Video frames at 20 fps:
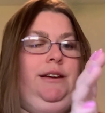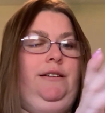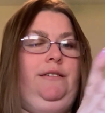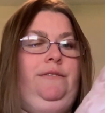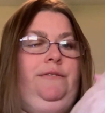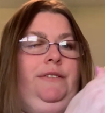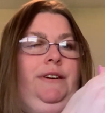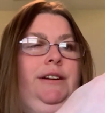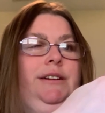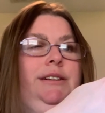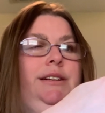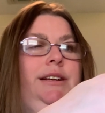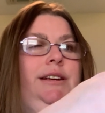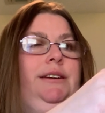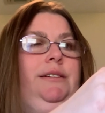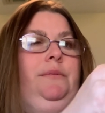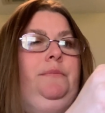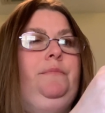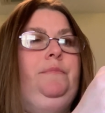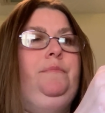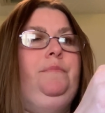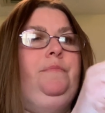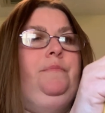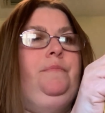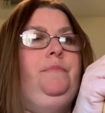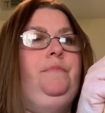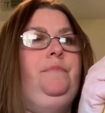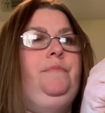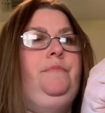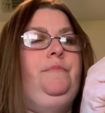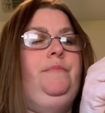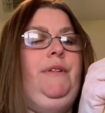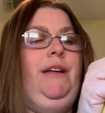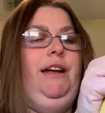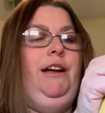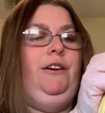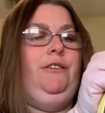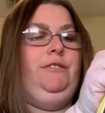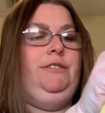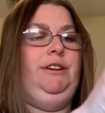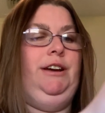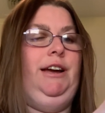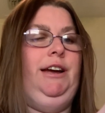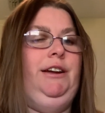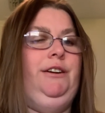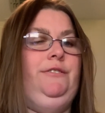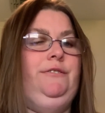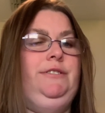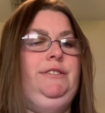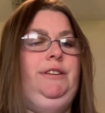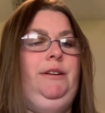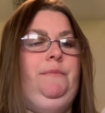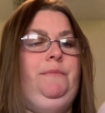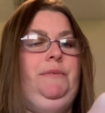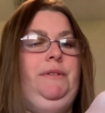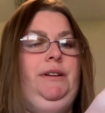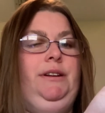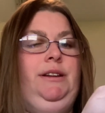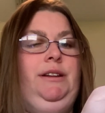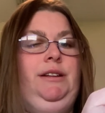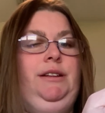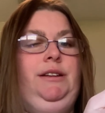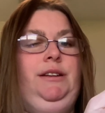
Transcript: am going to find like a hair tie or something.